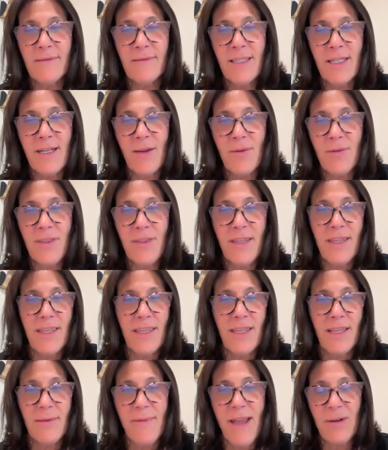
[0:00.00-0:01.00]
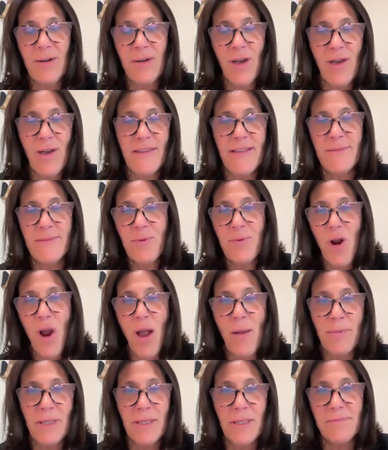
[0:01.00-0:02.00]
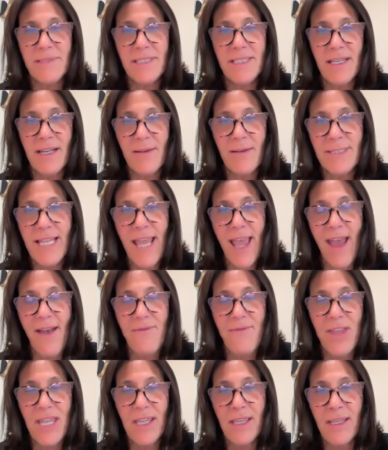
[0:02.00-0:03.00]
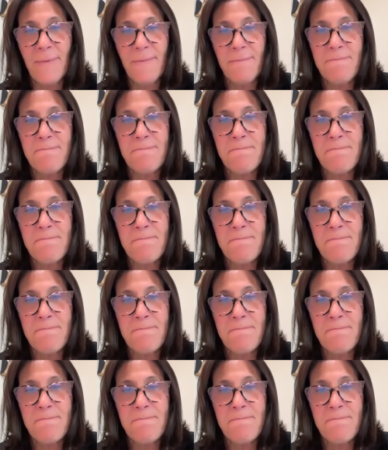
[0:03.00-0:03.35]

you know, thinking about all these problems that I was having.